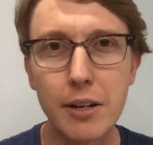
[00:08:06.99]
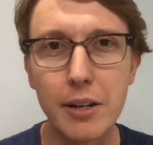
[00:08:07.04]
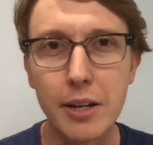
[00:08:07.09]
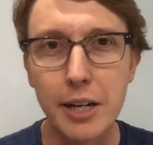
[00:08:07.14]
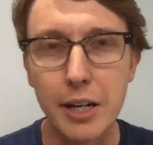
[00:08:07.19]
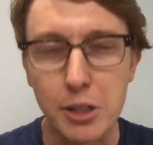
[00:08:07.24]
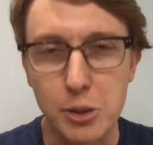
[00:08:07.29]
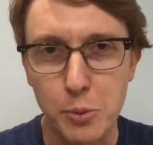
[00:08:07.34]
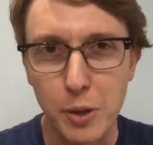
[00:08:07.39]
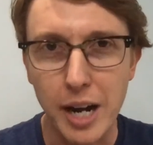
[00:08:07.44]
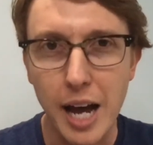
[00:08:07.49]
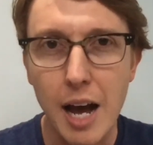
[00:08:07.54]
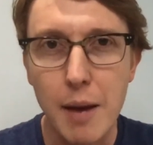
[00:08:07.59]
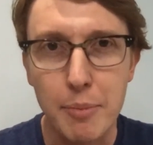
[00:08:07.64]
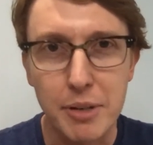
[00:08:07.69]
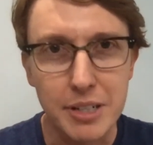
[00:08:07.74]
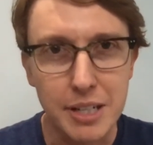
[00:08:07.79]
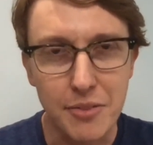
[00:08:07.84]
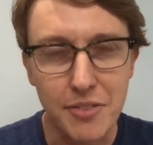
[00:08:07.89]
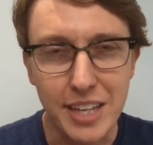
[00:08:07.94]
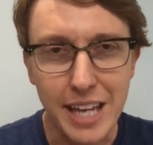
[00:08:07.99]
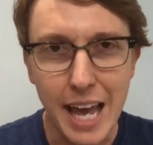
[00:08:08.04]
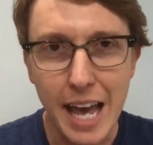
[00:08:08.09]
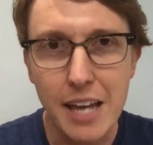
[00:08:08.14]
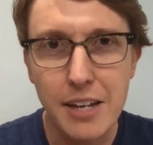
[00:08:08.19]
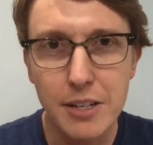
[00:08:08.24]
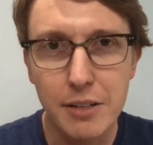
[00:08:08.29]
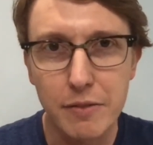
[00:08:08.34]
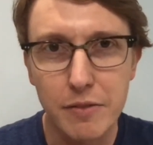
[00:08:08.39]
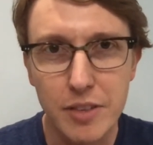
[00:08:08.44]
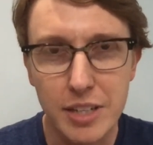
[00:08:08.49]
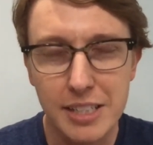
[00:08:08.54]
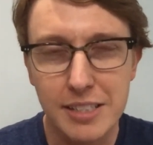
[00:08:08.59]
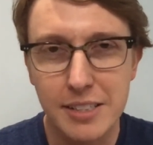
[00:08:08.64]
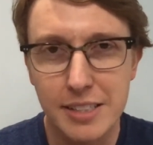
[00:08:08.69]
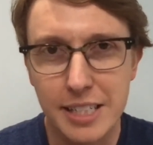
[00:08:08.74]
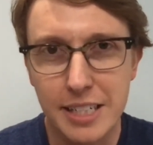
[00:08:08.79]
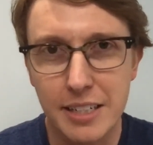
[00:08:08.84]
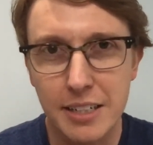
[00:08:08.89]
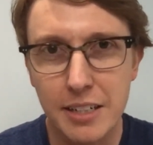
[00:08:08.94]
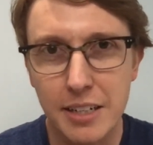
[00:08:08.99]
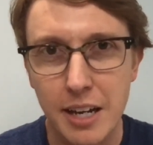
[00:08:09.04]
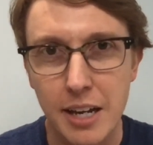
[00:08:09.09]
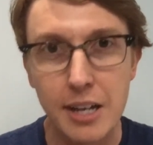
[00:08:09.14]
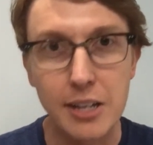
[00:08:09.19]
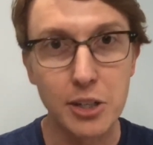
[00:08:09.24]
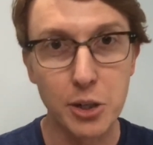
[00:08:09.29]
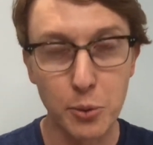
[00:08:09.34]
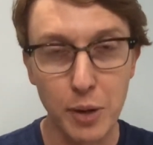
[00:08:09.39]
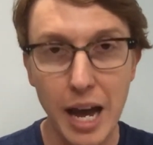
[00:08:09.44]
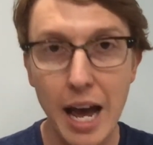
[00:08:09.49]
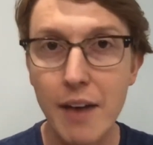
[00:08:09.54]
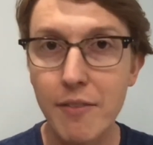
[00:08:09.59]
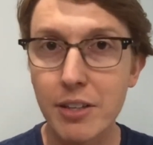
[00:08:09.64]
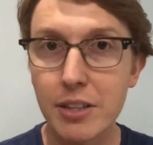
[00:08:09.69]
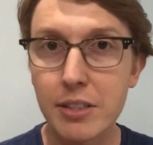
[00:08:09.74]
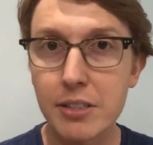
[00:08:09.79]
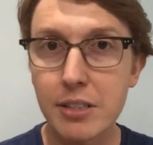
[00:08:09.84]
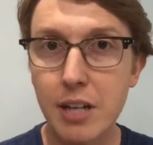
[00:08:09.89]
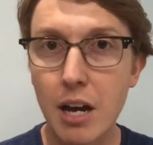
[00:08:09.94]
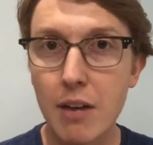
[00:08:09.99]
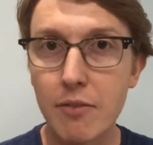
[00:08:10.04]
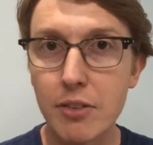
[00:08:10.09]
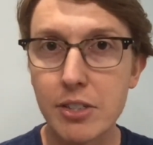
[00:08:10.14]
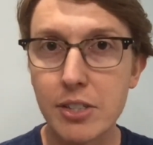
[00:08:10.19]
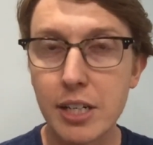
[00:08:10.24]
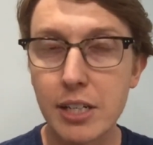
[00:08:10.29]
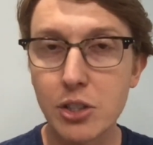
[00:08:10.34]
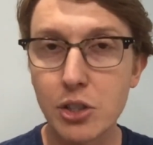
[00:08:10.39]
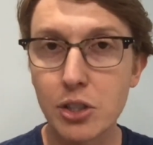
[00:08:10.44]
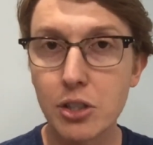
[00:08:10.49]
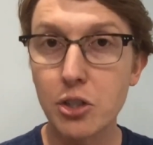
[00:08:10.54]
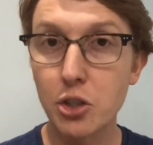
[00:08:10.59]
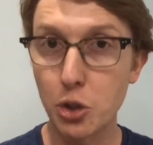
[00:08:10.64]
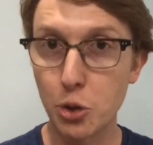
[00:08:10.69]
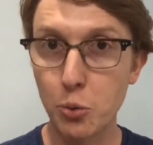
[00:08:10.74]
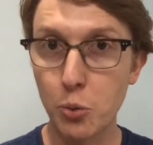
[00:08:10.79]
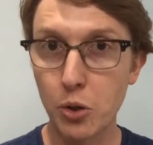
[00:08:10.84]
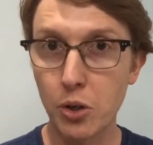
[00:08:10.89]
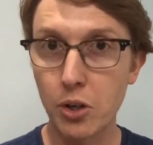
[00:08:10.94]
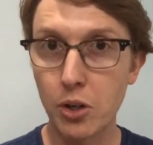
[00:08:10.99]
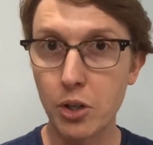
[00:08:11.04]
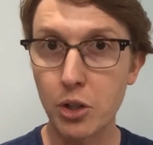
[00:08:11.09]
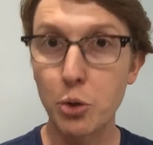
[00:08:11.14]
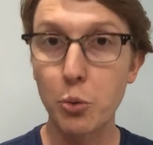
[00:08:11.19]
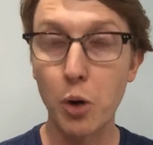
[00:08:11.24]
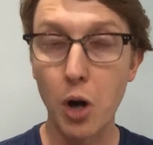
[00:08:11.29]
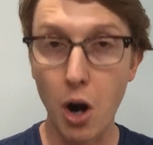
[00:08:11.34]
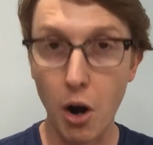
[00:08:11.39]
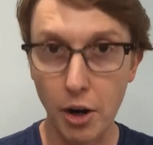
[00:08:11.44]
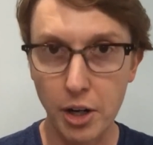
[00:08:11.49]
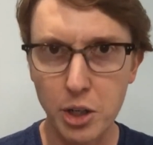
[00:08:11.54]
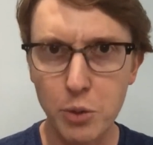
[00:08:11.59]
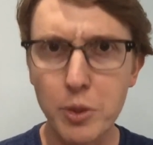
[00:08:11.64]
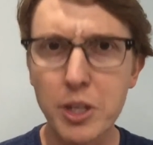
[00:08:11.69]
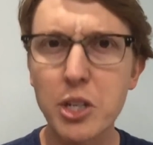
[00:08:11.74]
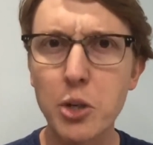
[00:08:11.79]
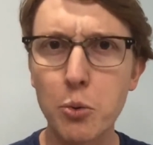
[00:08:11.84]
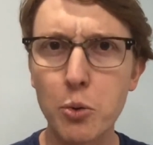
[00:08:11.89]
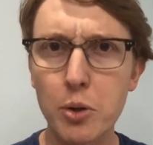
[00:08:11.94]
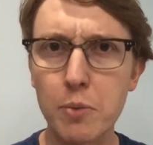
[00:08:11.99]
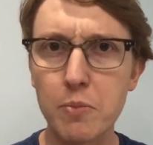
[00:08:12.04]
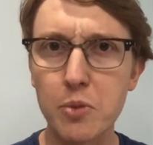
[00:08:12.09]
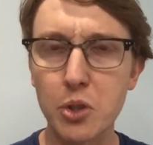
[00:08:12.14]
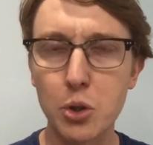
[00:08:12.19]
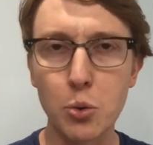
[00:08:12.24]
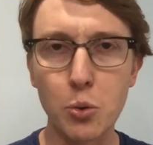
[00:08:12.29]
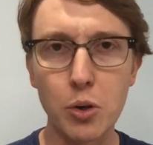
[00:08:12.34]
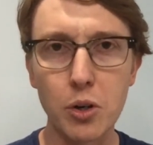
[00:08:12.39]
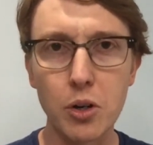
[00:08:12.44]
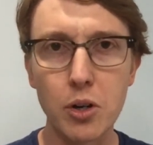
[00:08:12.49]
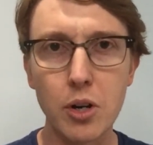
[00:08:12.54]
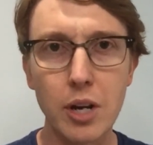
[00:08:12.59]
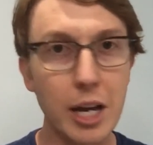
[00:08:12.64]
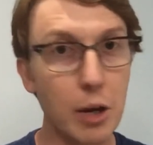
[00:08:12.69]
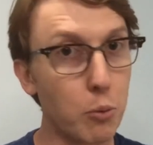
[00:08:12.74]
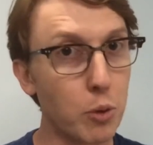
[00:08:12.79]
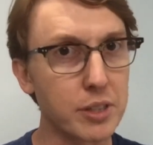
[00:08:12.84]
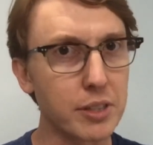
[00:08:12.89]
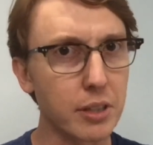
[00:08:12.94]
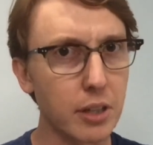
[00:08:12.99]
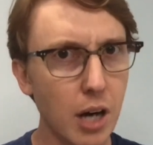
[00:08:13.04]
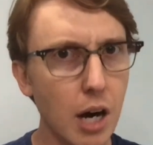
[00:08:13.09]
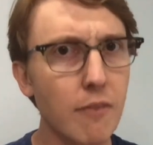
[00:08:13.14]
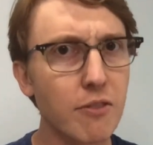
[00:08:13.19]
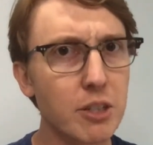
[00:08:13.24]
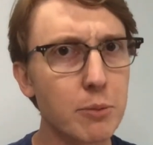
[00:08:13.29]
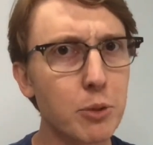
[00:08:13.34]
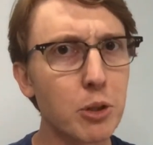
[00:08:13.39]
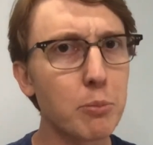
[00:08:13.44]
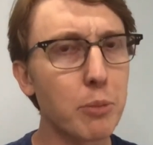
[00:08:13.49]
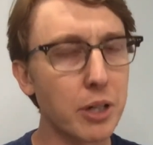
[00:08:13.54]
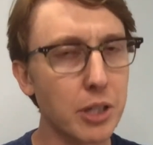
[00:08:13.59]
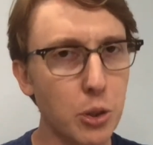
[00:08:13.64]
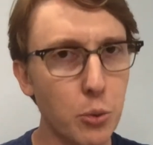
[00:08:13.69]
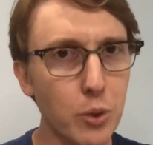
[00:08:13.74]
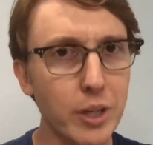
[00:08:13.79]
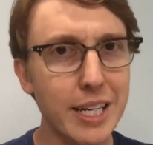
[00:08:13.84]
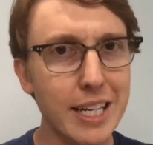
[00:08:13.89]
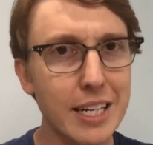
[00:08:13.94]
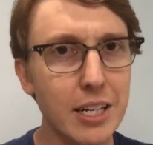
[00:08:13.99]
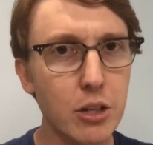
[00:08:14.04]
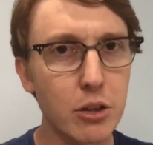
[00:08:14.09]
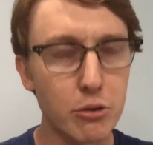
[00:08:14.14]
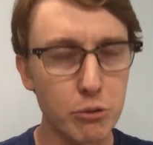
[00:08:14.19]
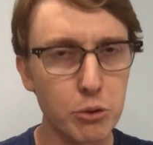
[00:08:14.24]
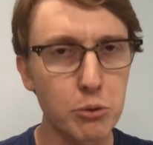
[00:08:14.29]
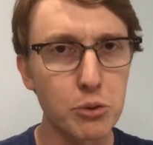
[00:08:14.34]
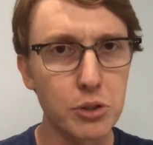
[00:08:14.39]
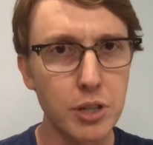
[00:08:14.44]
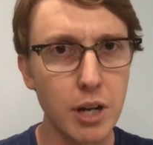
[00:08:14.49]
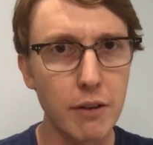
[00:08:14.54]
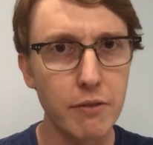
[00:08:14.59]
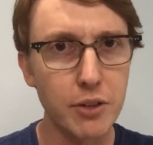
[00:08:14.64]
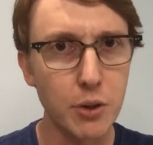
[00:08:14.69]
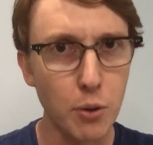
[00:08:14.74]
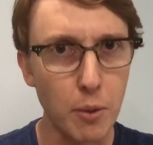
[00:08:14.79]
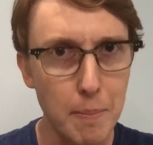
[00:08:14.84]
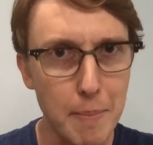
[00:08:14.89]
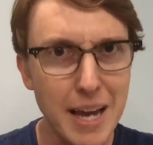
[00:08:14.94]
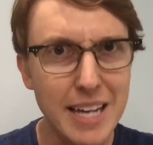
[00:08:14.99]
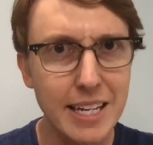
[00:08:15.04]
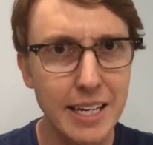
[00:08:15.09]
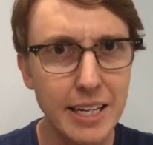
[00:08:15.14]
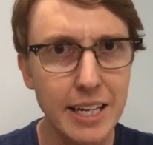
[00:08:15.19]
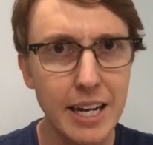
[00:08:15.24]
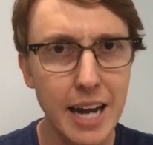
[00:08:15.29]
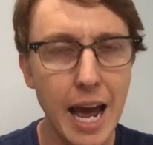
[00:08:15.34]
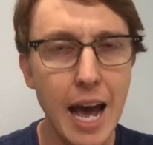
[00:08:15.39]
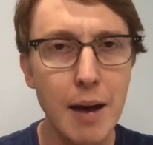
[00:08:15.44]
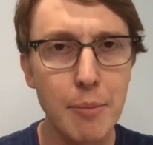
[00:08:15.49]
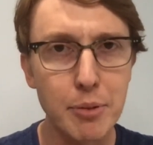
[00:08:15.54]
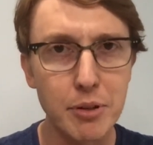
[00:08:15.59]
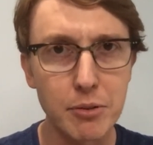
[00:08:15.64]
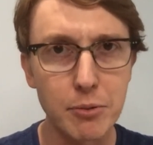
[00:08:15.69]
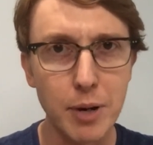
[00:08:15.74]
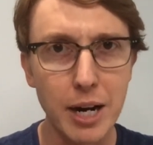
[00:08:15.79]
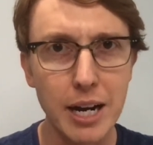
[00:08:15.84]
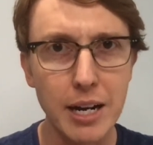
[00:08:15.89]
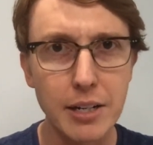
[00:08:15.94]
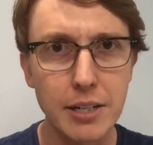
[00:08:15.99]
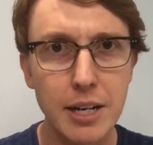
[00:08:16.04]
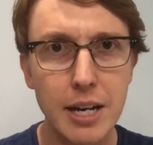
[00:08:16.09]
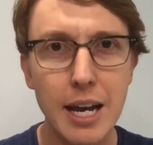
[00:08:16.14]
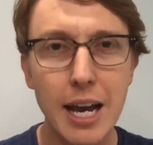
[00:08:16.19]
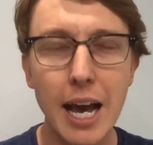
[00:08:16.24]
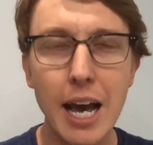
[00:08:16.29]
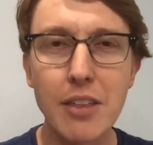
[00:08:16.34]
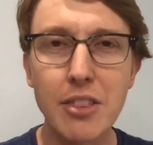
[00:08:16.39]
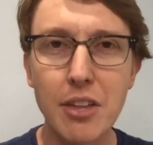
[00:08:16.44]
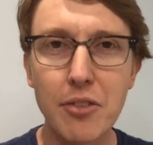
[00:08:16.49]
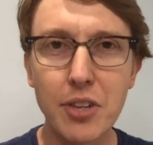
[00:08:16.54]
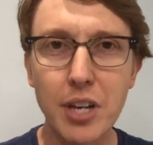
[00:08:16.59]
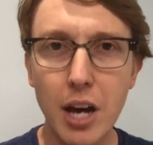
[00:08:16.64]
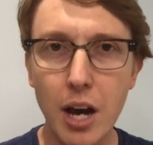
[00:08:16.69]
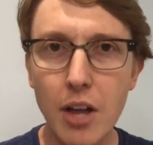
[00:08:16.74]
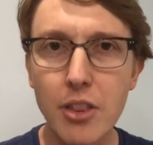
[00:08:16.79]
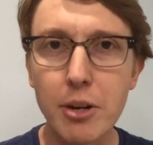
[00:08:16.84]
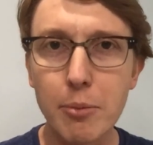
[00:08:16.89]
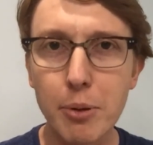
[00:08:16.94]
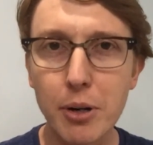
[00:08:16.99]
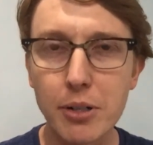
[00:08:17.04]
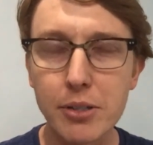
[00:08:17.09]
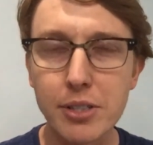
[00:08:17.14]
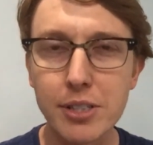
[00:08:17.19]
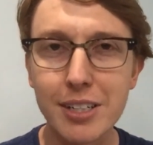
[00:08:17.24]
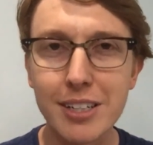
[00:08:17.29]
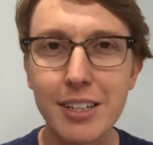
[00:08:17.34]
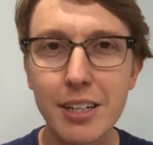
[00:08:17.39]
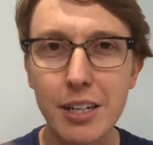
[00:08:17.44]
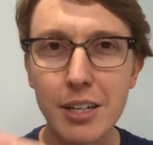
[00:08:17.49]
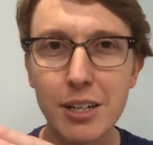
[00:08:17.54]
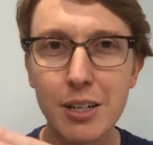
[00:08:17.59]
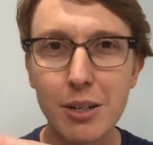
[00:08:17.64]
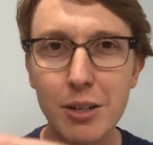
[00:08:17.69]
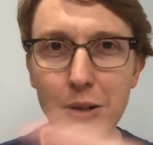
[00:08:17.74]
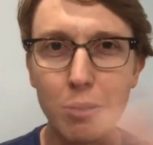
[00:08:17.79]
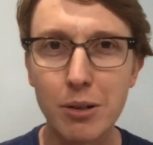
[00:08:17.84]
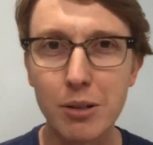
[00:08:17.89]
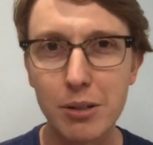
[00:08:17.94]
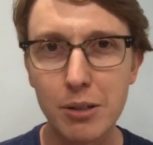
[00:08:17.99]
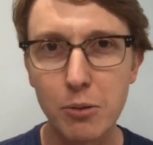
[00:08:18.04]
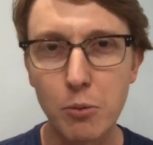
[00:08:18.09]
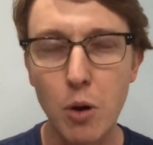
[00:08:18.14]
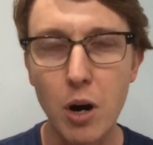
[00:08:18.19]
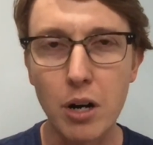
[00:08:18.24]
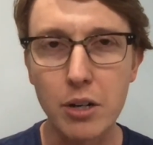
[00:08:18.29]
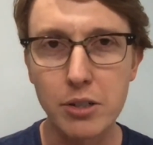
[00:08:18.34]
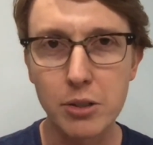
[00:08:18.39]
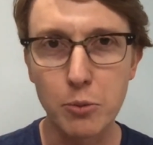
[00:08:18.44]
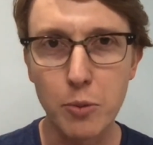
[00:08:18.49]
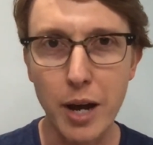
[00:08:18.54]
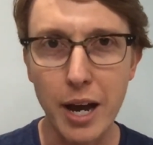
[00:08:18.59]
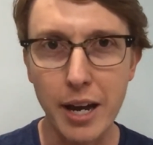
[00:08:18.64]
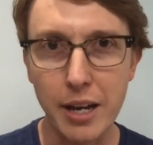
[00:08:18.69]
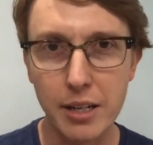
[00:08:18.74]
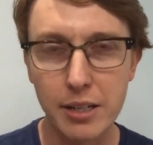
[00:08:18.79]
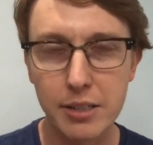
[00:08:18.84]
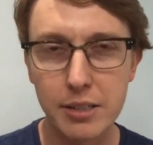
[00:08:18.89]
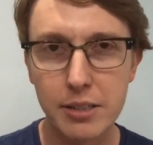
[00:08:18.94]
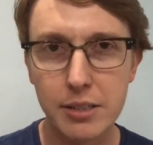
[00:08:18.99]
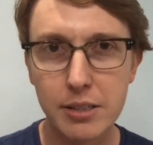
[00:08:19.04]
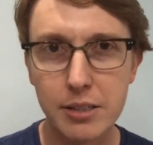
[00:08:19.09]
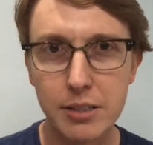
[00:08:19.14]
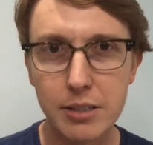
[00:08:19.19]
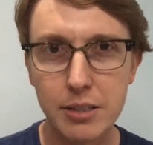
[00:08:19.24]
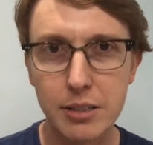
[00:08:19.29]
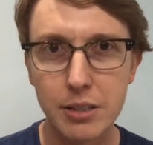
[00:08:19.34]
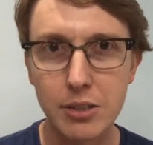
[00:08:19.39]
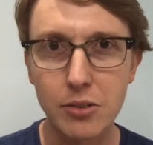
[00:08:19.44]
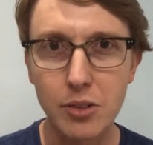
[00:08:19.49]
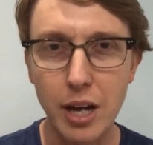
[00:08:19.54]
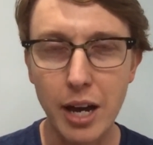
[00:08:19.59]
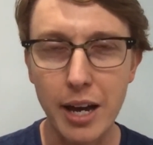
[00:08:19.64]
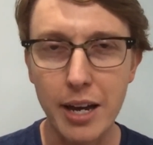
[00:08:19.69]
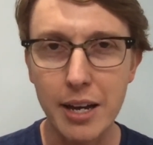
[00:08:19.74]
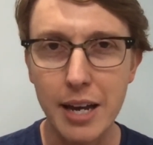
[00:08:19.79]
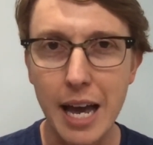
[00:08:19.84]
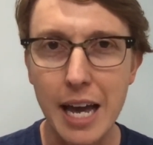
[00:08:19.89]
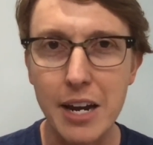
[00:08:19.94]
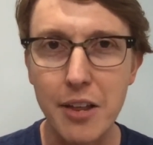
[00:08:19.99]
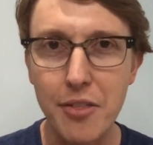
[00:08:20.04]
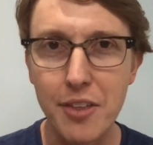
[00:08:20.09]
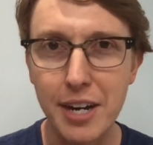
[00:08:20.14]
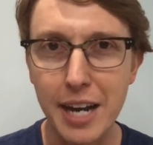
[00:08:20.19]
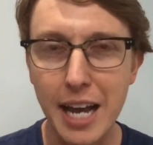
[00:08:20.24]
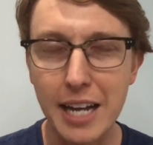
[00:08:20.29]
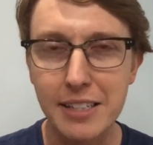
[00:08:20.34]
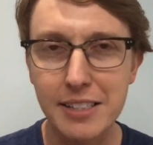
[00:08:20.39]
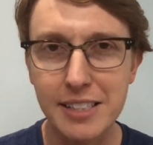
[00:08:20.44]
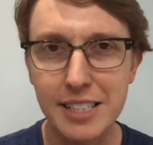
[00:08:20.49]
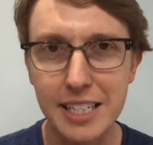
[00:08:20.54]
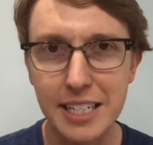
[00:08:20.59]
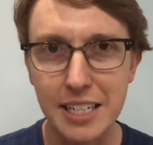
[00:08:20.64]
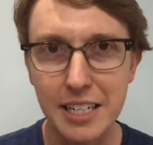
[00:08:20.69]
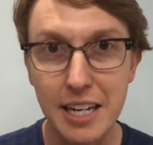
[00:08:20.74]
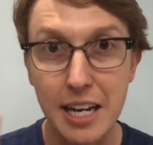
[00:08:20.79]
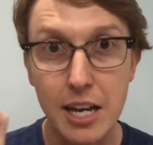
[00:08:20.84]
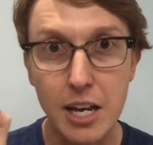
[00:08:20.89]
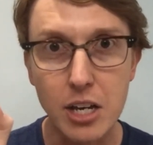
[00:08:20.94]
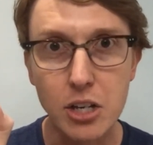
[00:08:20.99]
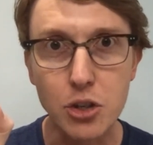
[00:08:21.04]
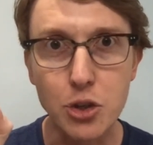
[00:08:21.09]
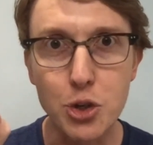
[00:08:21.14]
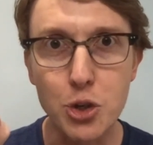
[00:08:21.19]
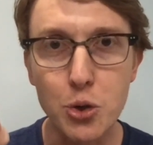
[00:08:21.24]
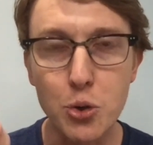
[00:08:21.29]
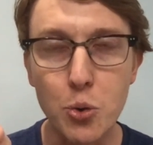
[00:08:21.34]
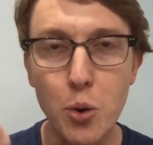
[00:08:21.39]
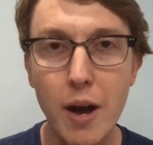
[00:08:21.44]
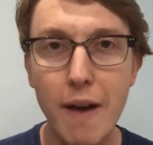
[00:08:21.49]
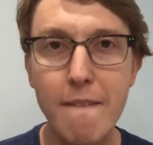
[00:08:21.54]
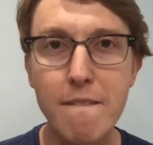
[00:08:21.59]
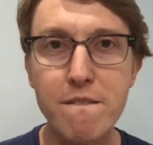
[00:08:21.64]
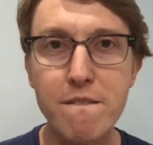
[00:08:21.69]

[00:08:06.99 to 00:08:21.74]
Here's what happened. In the end of this scene, you were having this conversation, you were arguing, you were it wasn't comfortable, but you were getting through stuff. You were making it happen, right? And then the other person walked away. Okay? And in the next scene, you